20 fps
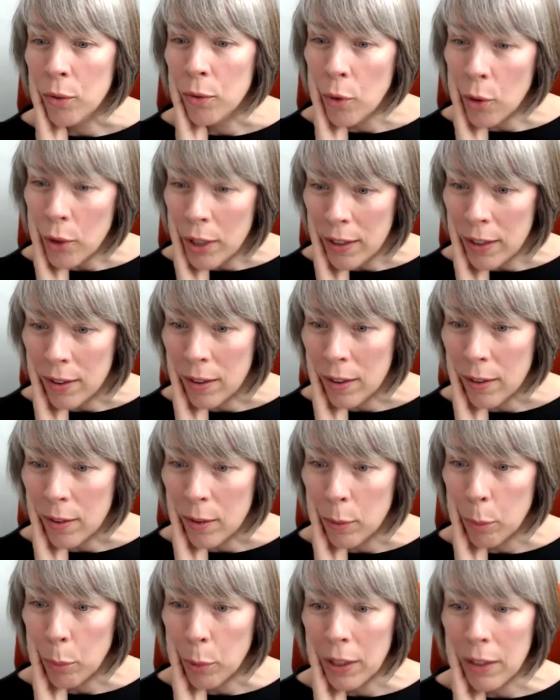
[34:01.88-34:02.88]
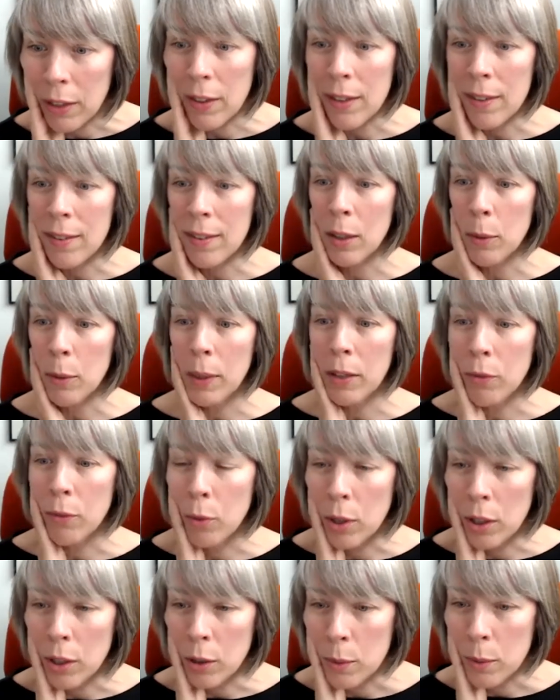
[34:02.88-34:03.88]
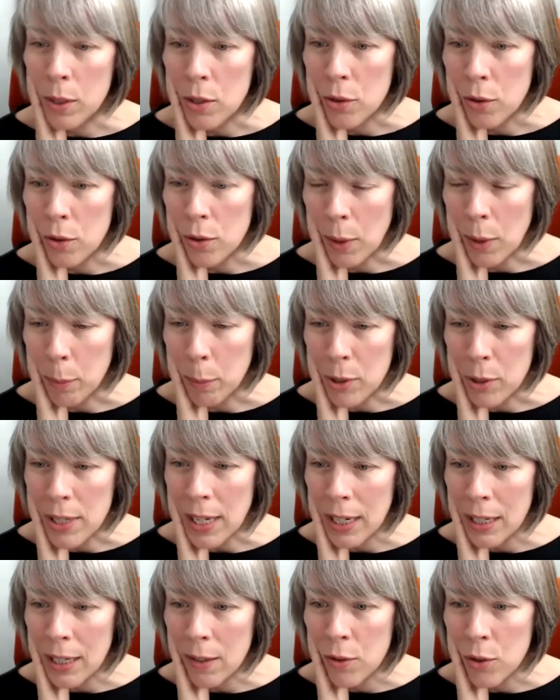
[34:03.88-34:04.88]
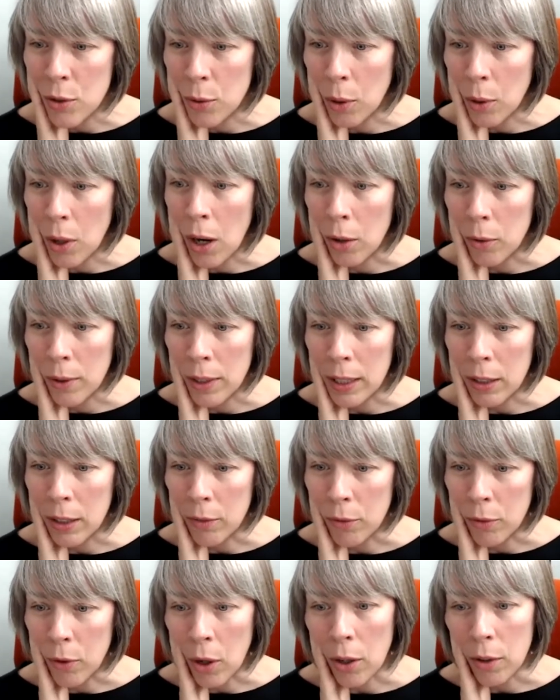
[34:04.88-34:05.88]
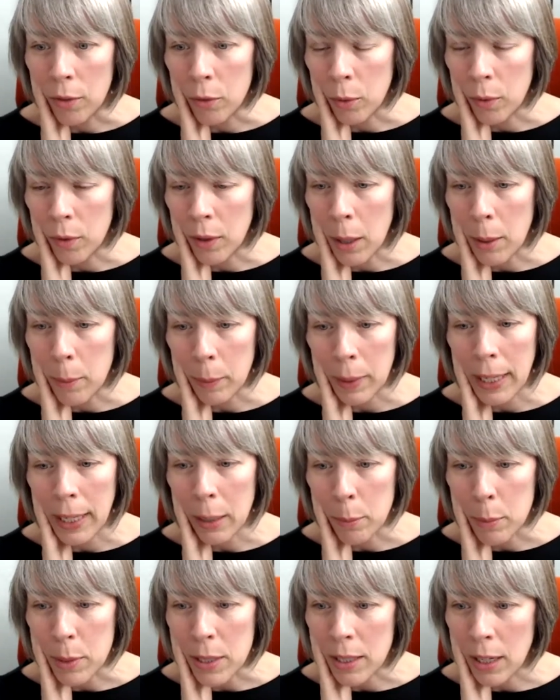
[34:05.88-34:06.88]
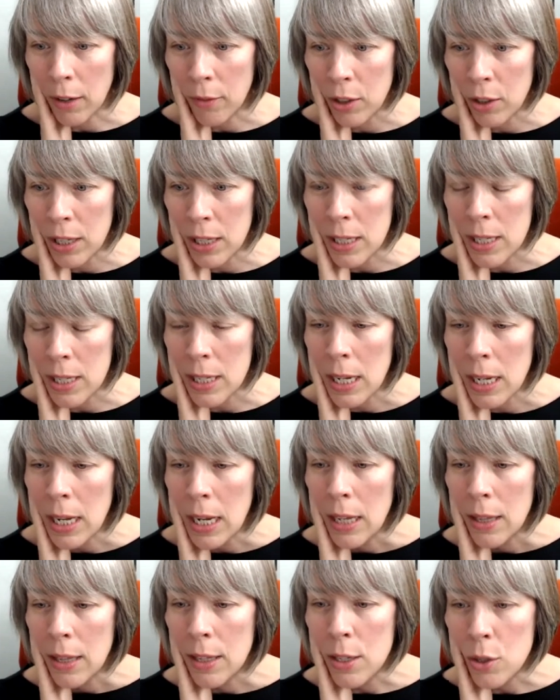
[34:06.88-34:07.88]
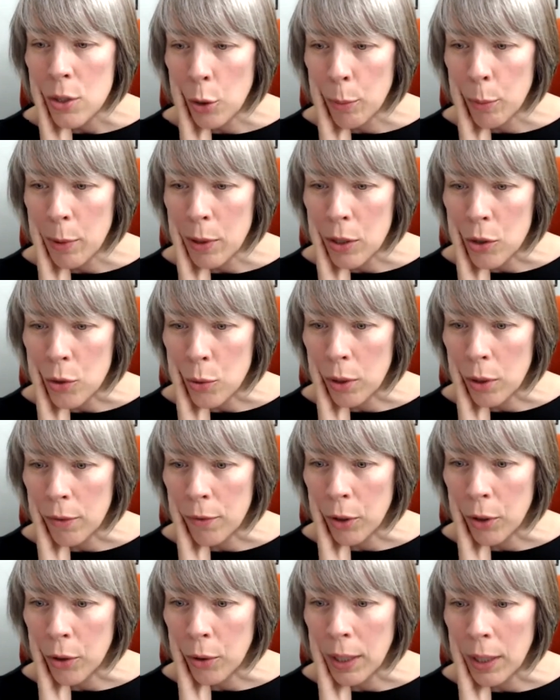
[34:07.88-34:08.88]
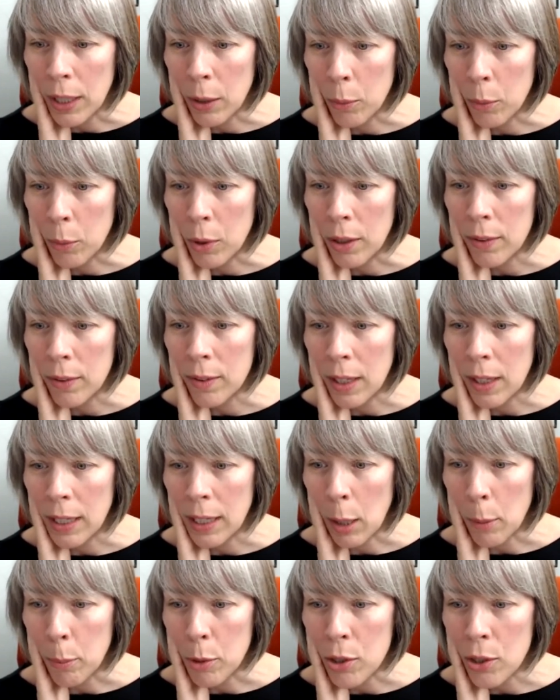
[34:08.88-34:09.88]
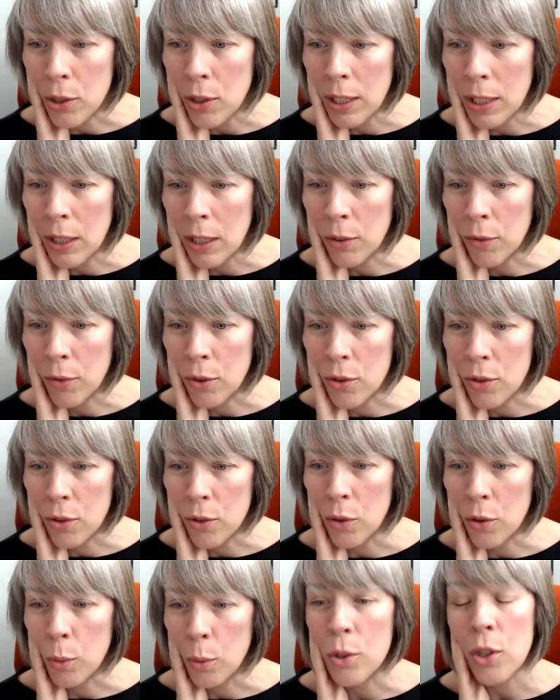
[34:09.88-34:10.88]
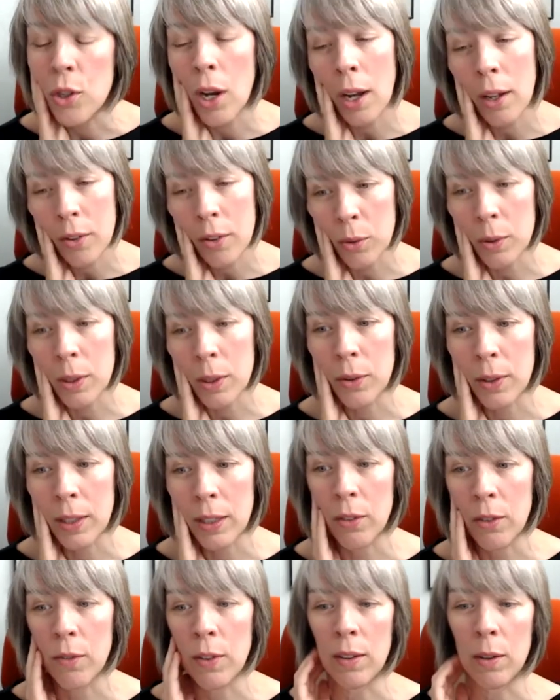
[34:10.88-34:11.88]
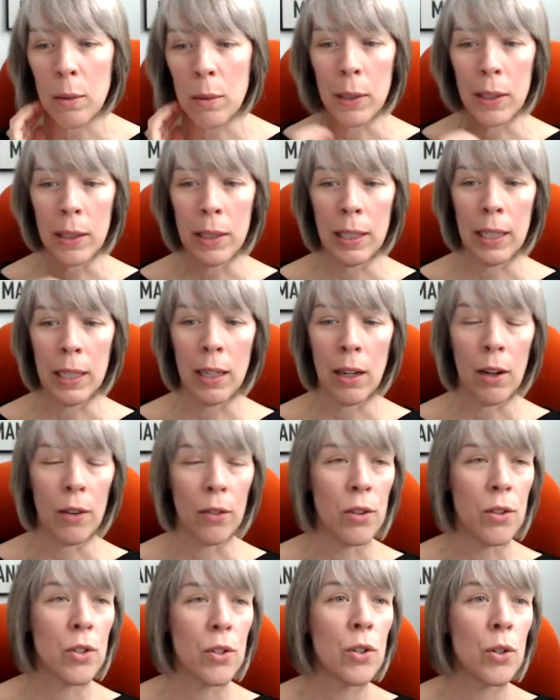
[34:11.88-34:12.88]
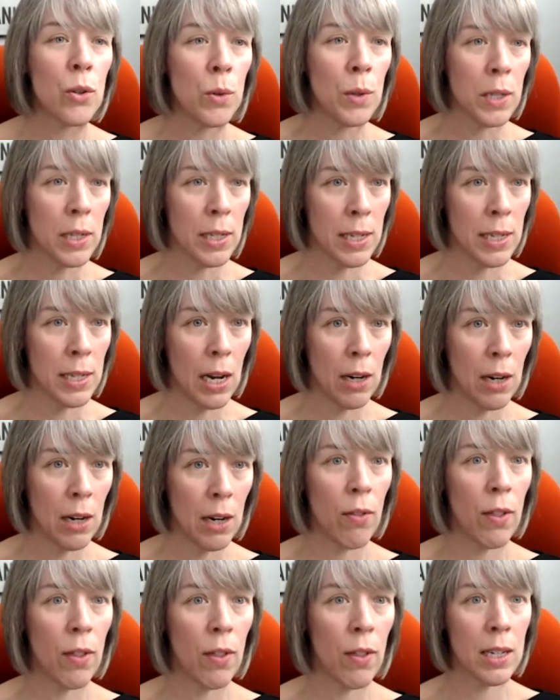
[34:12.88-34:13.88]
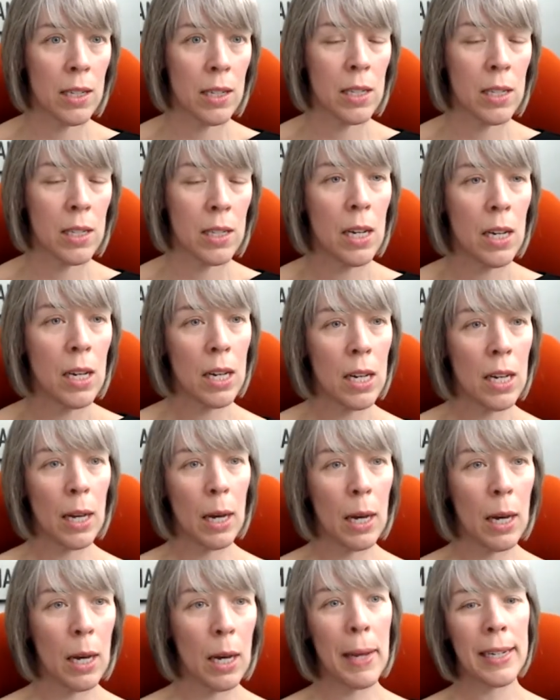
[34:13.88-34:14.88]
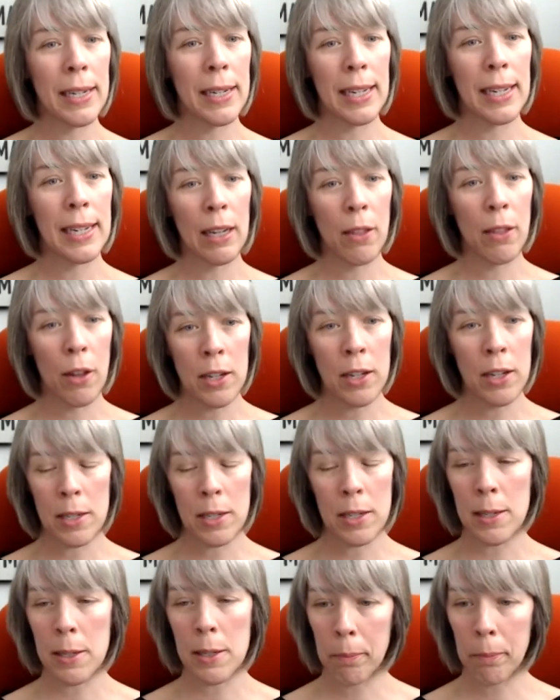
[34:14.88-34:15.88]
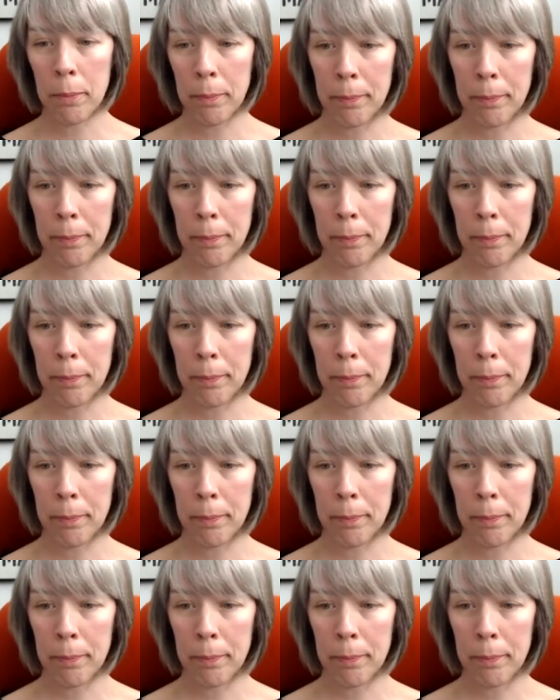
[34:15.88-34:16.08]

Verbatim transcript: voices? Previously, we've worked with student representatives who are already involved with campus governance. This opened the door for creating work study opportunities for students, which also increased visibility on the student side of things. Amanda, any thoughts?